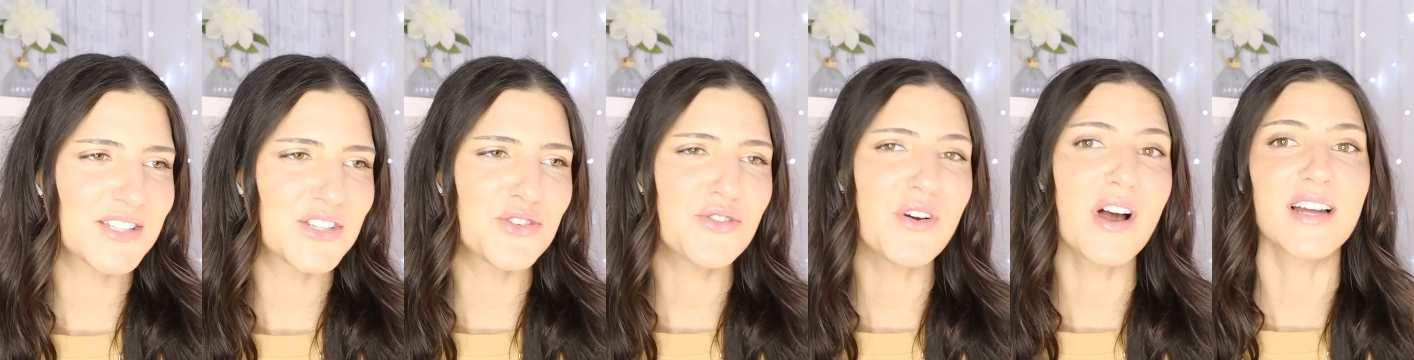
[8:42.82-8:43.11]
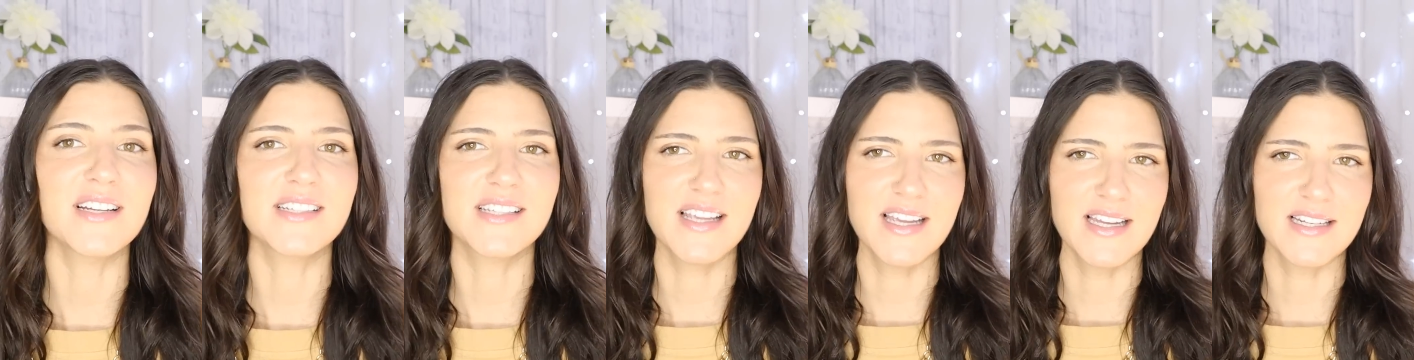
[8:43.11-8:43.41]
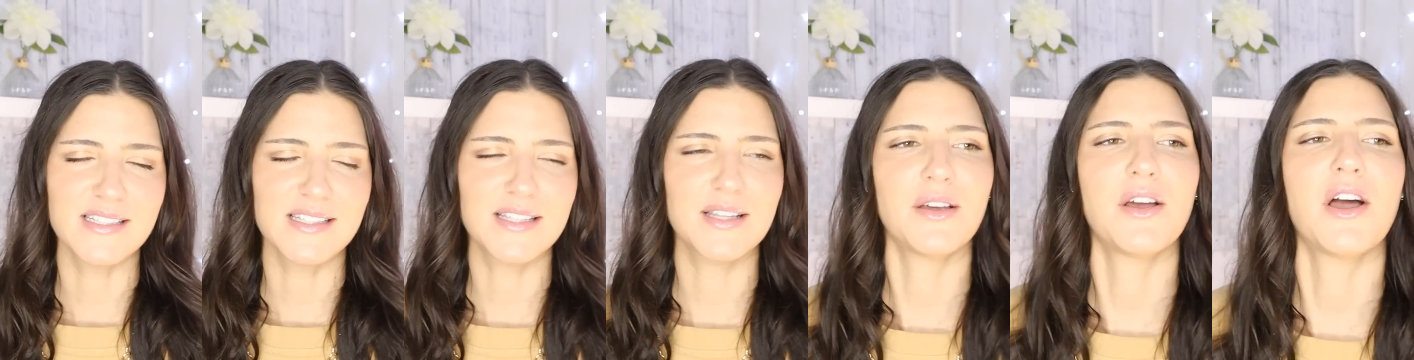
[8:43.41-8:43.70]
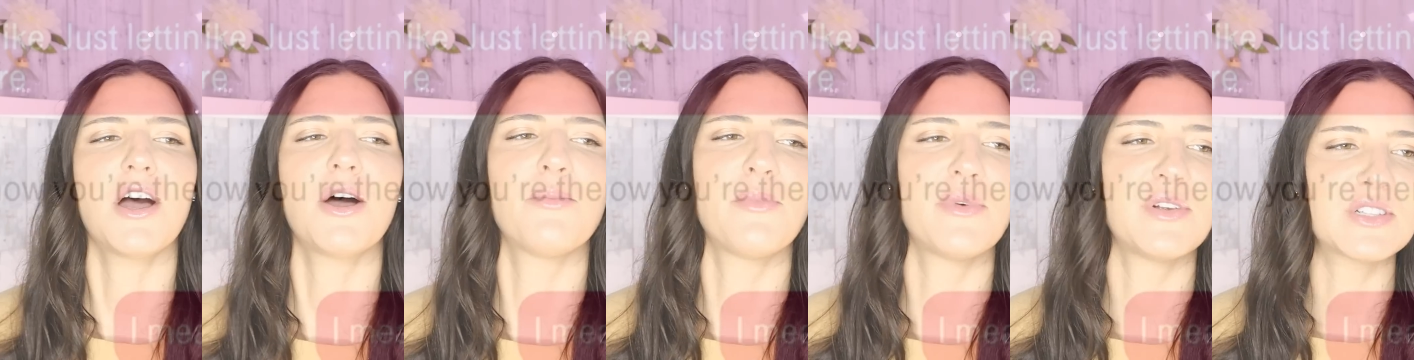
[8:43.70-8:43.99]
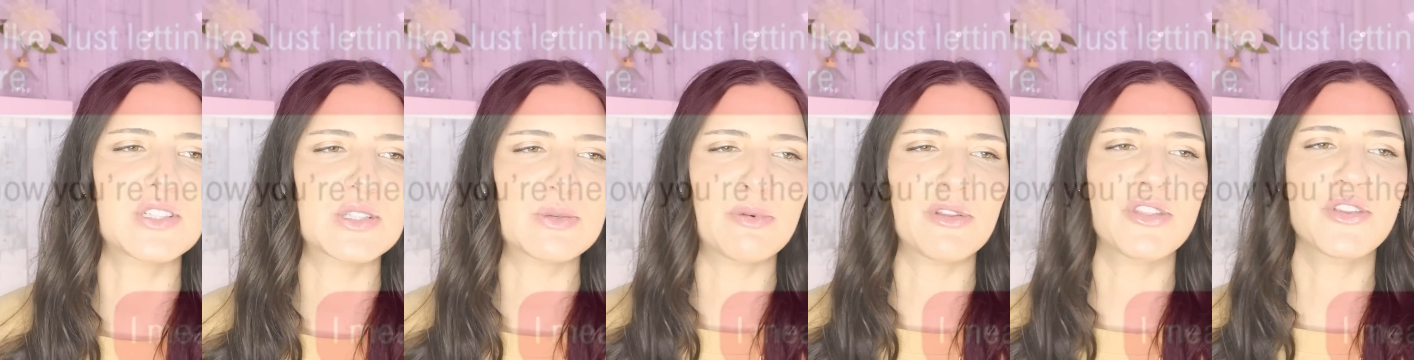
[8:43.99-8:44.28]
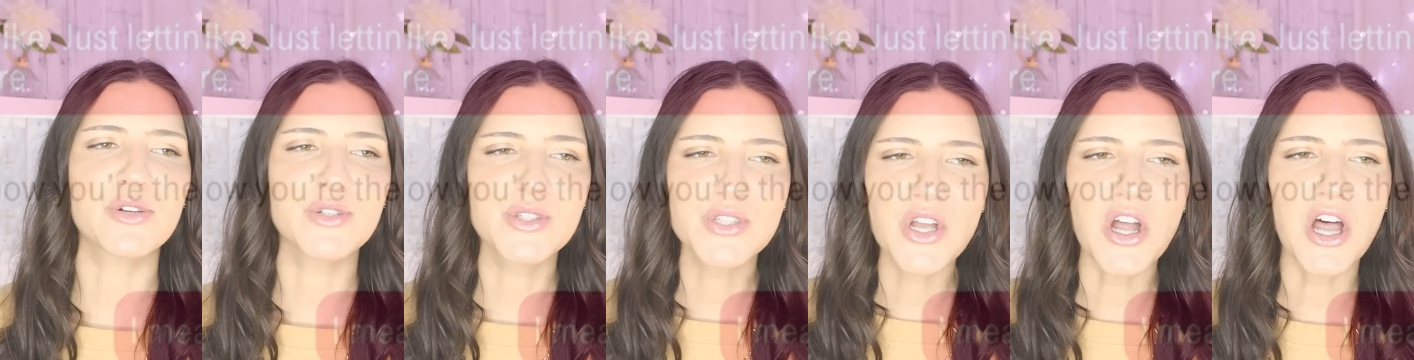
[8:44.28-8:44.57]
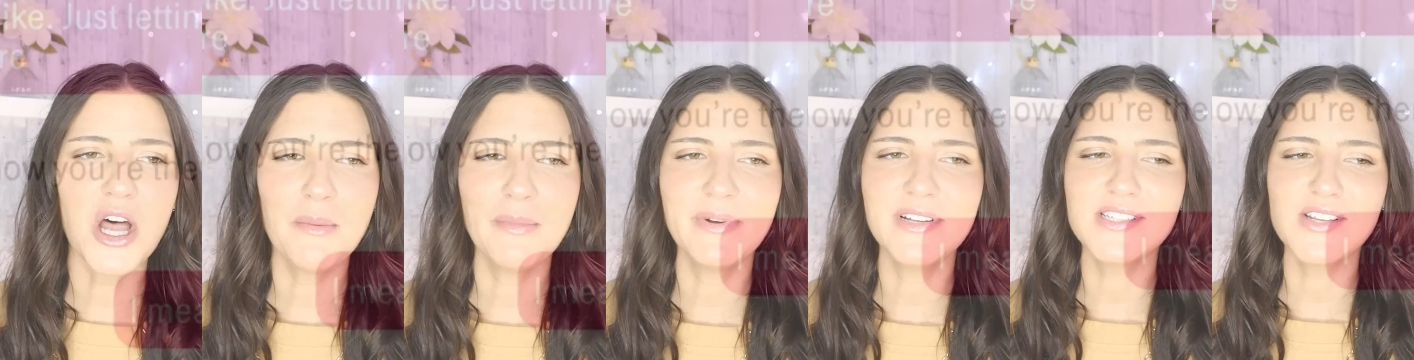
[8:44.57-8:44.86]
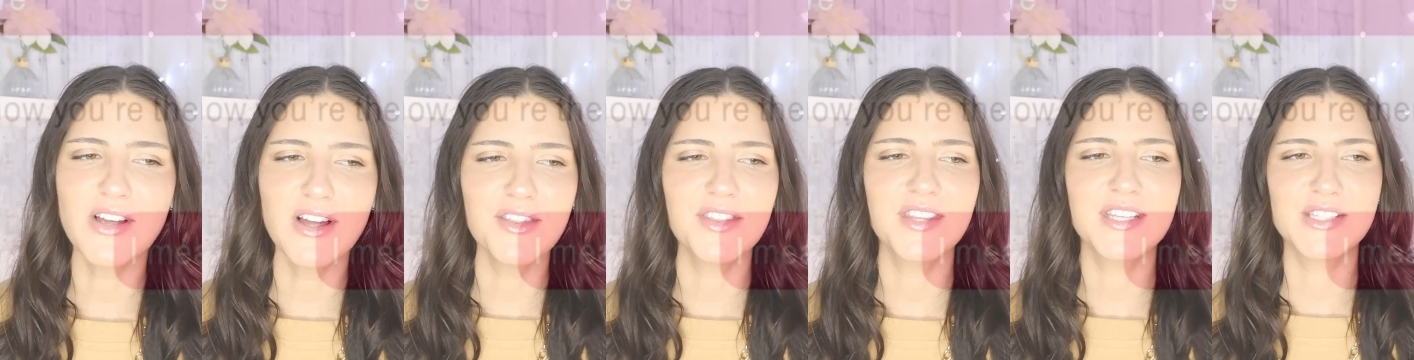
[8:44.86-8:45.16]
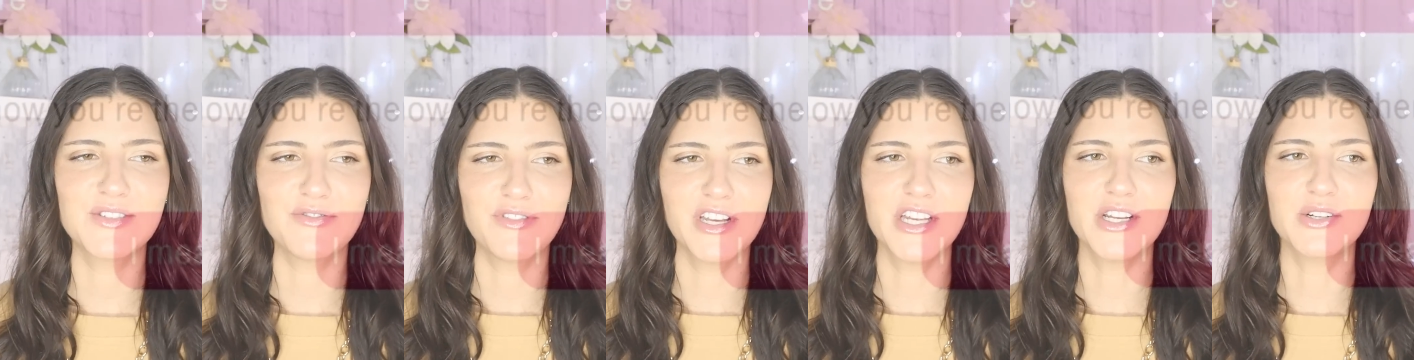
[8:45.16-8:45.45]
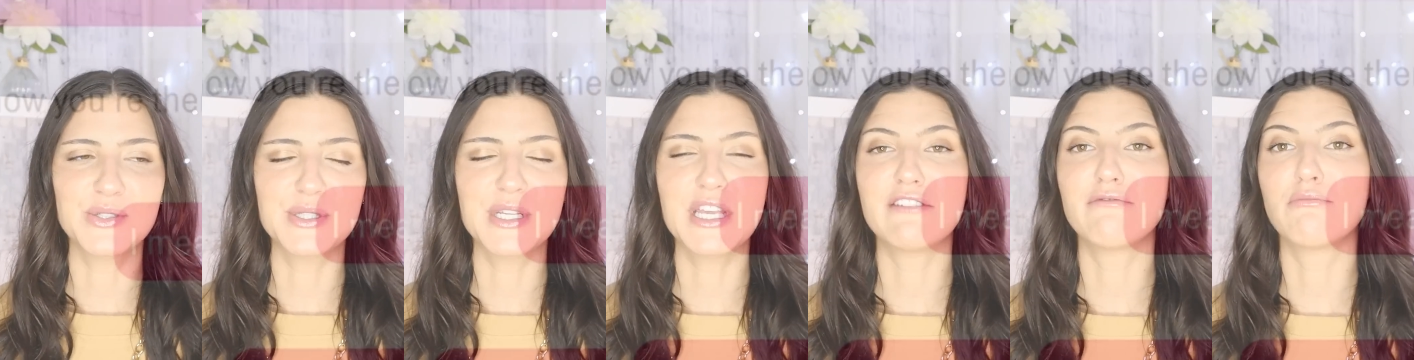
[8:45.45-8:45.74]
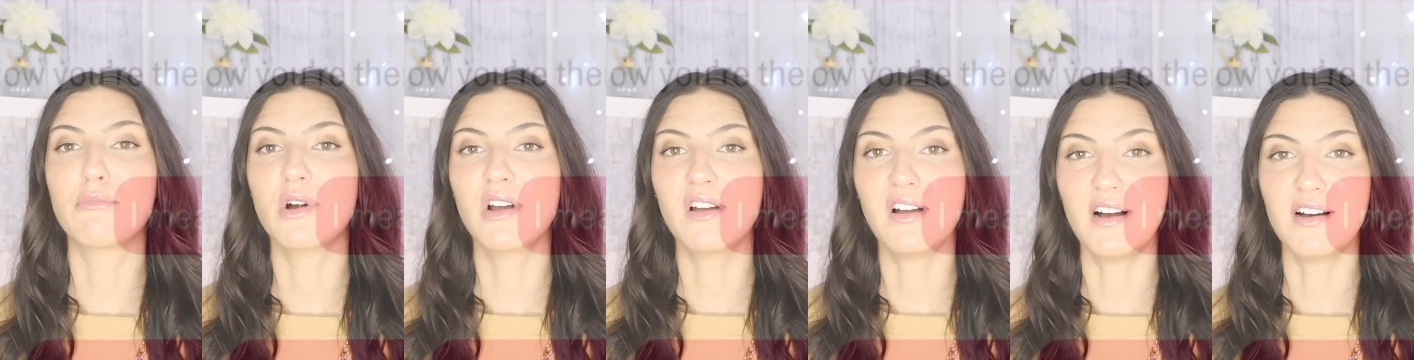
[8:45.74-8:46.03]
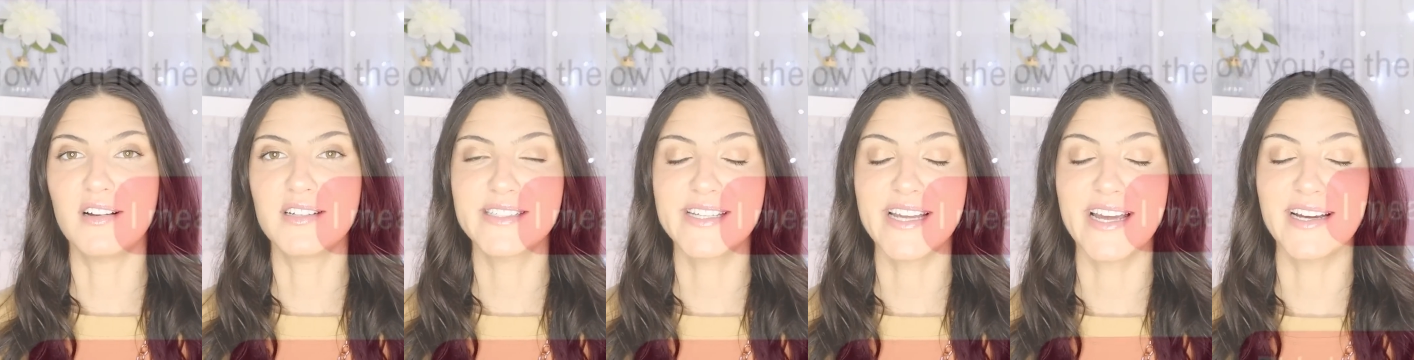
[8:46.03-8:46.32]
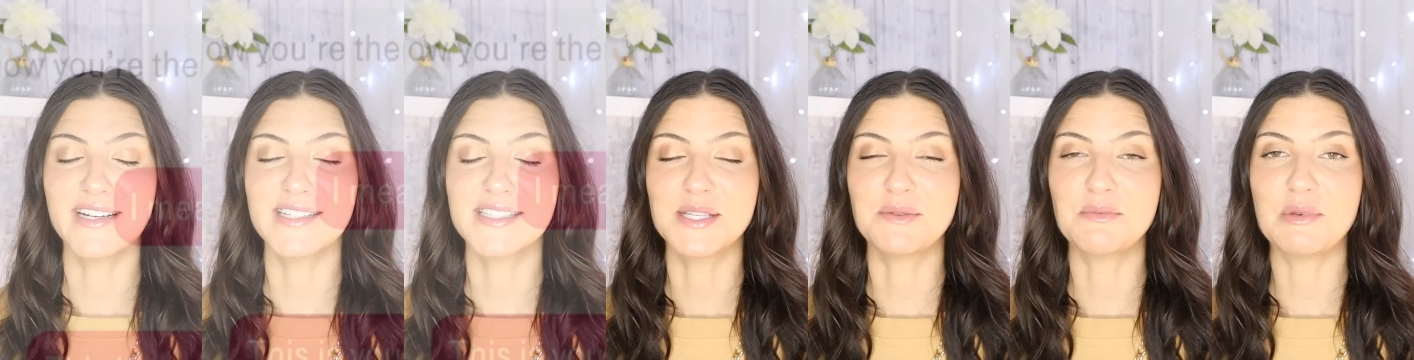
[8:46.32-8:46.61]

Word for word: You guys can't see the comments, but there's comments on this video to give more context,